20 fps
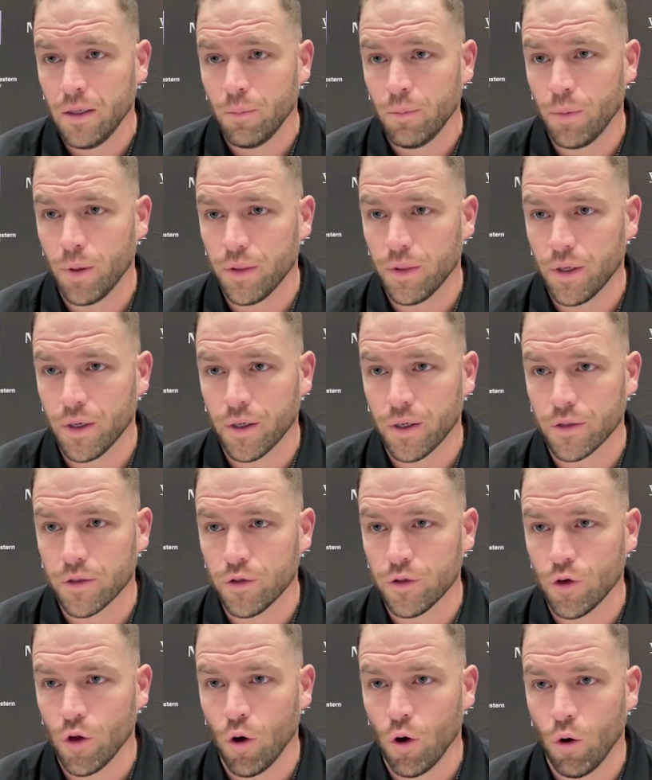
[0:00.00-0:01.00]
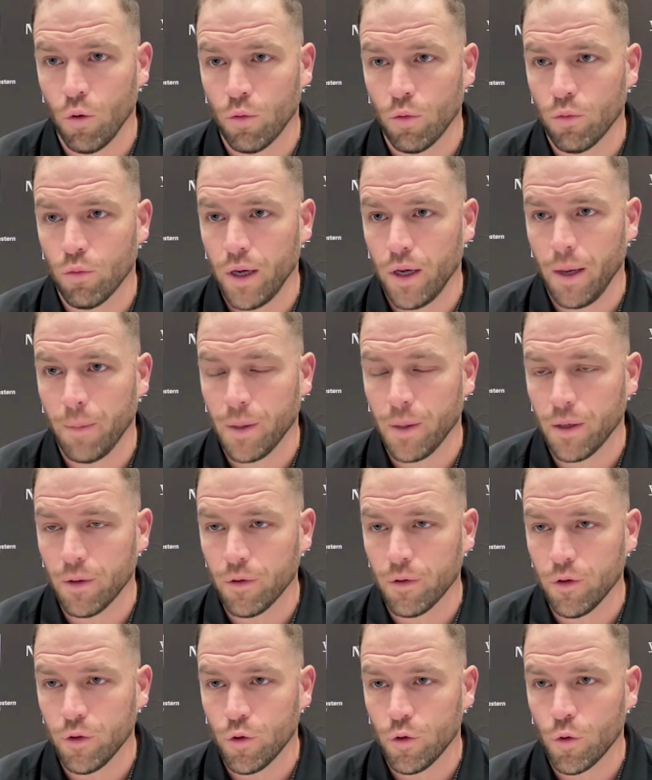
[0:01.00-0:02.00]
But there is no, I
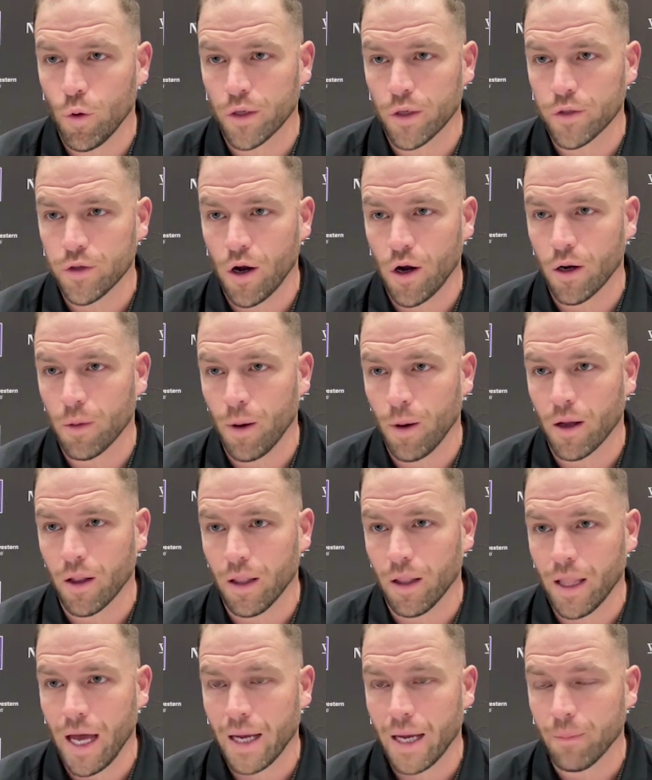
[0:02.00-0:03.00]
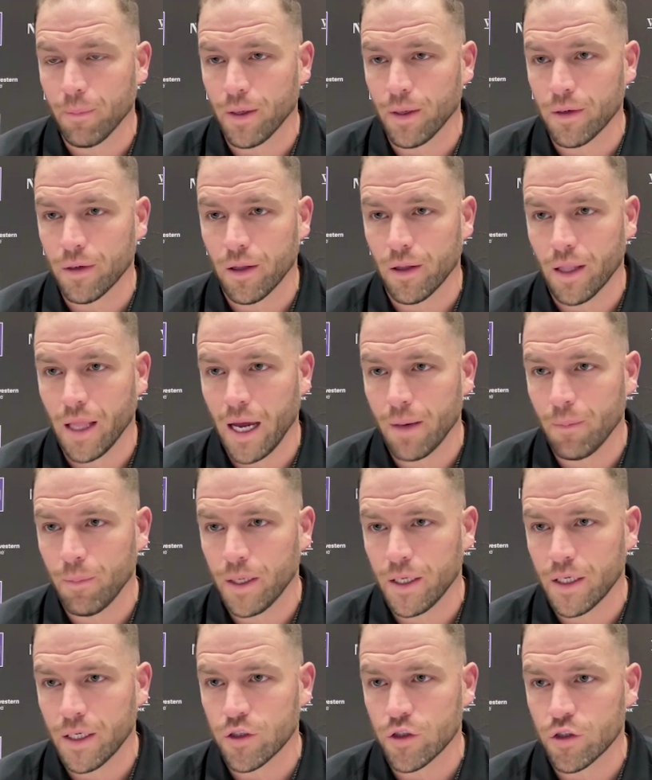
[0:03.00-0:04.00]
mean, you want to talk about alignment.
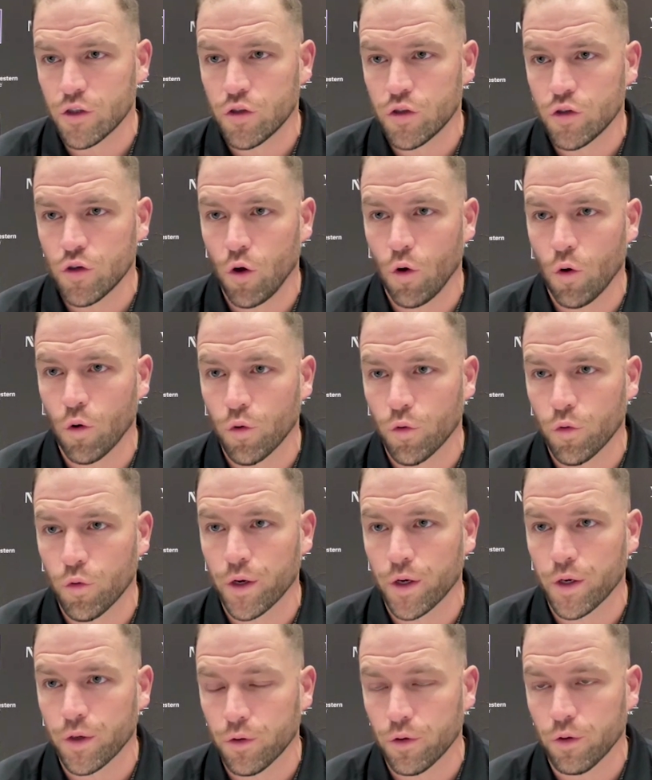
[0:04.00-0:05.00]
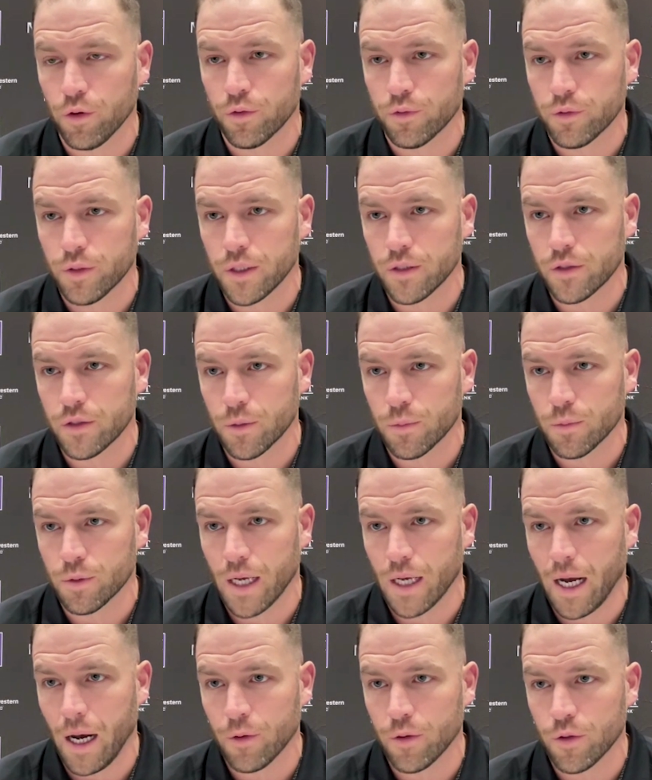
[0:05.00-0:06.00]
Alignment is so critical in terms
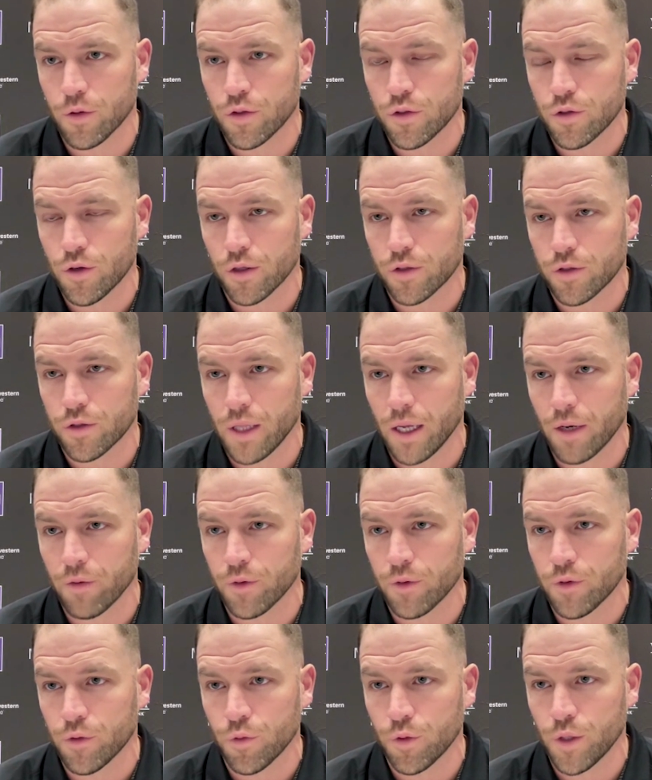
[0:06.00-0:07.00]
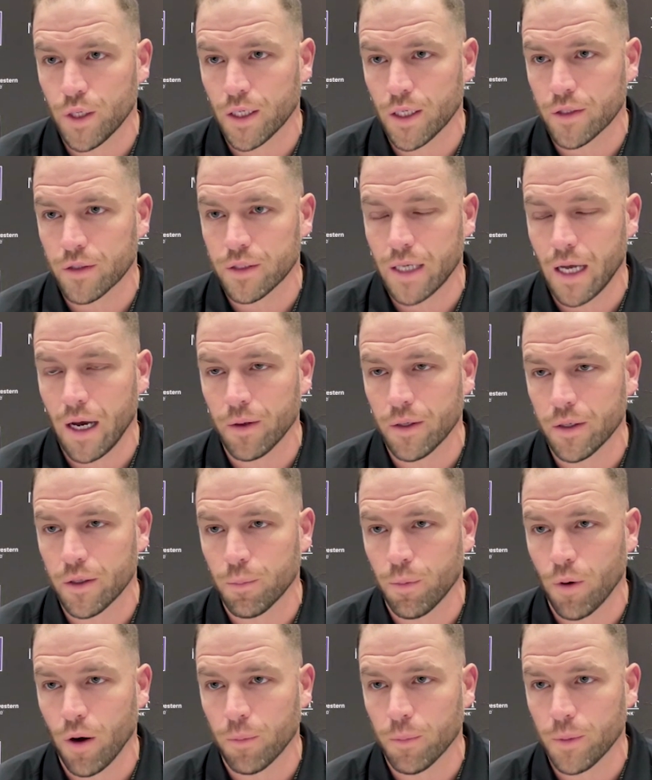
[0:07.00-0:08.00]
of how you structure that recruiting and scouting
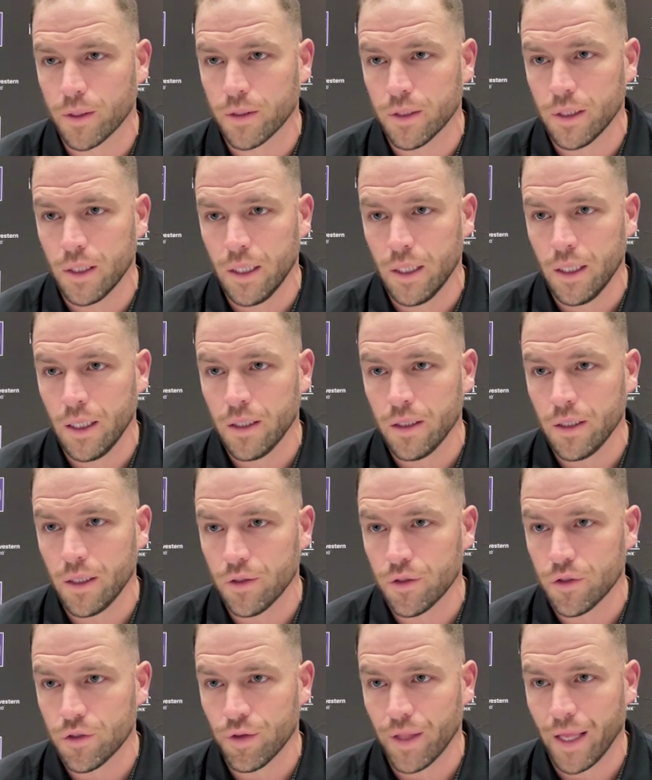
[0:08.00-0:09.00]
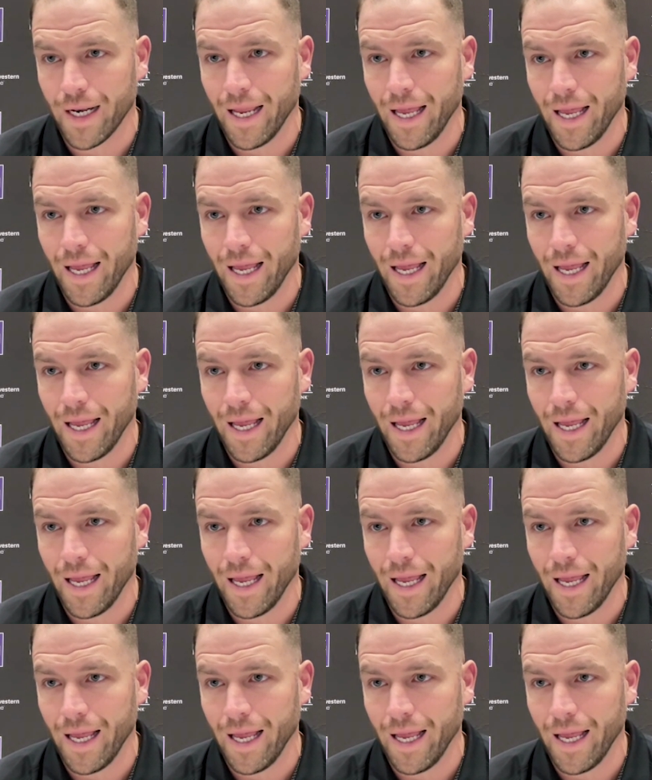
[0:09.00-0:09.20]
department to ensure that